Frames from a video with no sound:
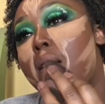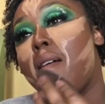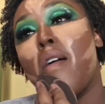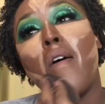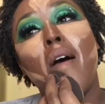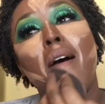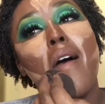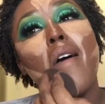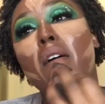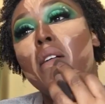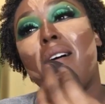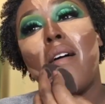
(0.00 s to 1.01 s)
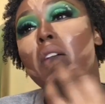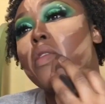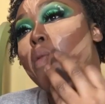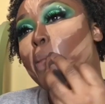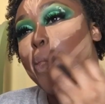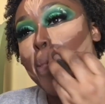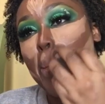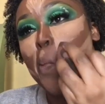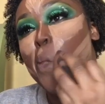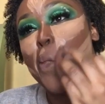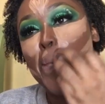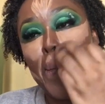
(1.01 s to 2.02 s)
foundation is
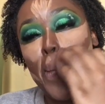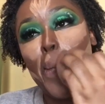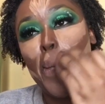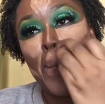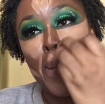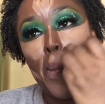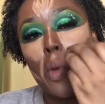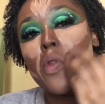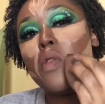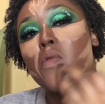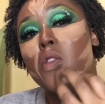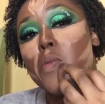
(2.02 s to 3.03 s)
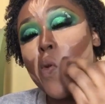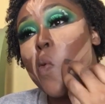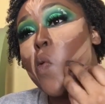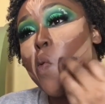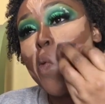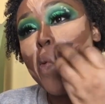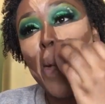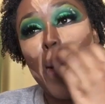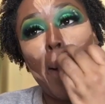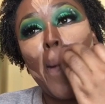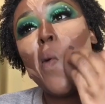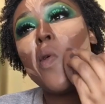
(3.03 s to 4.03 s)
slightly darker than I thought it was.
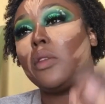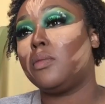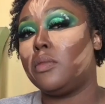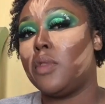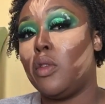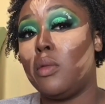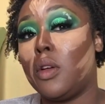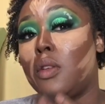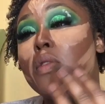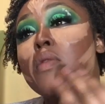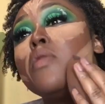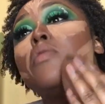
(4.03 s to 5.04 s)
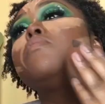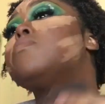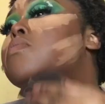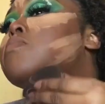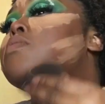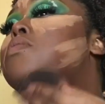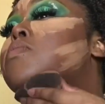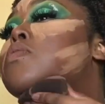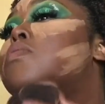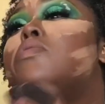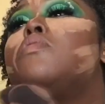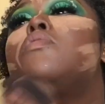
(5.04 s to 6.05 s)
I went back in with my concealer,
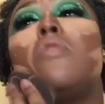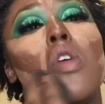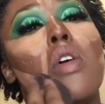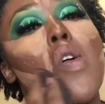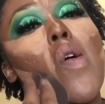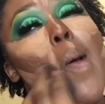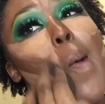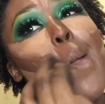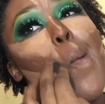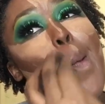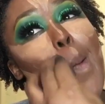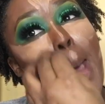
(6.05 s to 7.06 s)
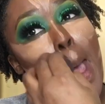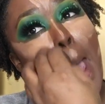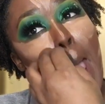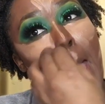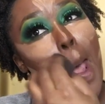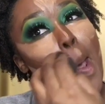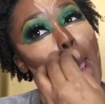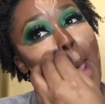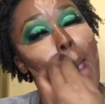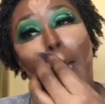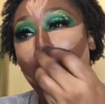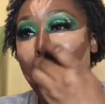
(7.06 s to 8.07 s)
and obviously I'm color correcting at
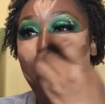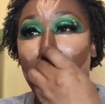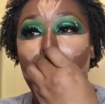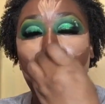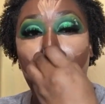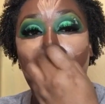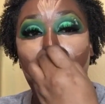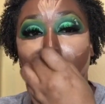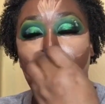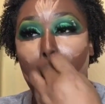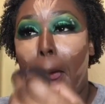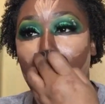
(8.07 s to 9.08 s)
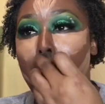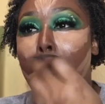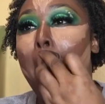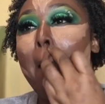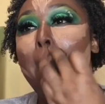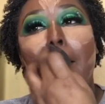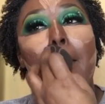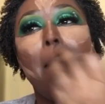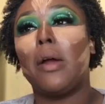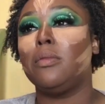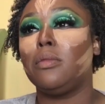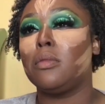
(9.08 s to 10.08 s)
this point. So I
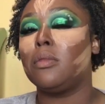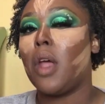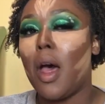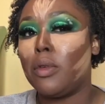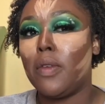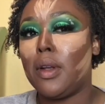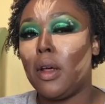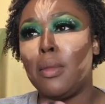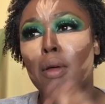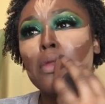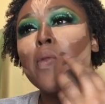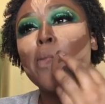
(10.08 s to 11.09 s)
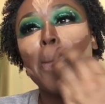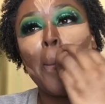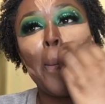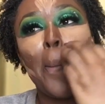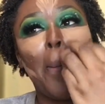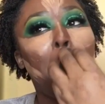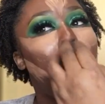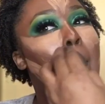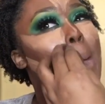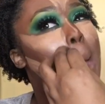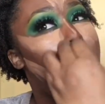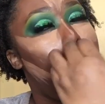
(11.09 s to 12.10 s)
put it on all the high points of my face, and
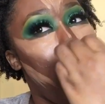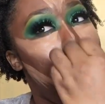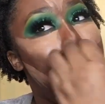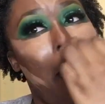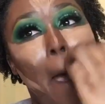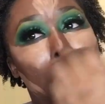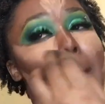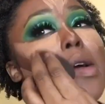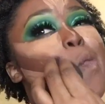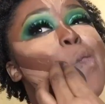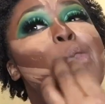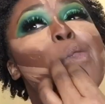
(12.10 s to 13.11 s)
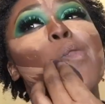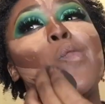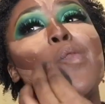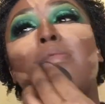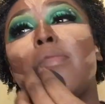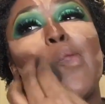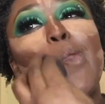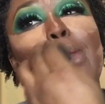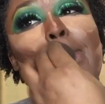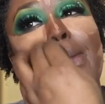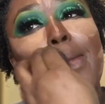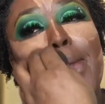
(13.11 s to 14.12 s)
then I blend it out, and I'm going to look ashy here for
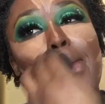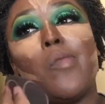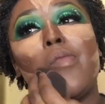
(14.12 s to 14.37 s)
a second,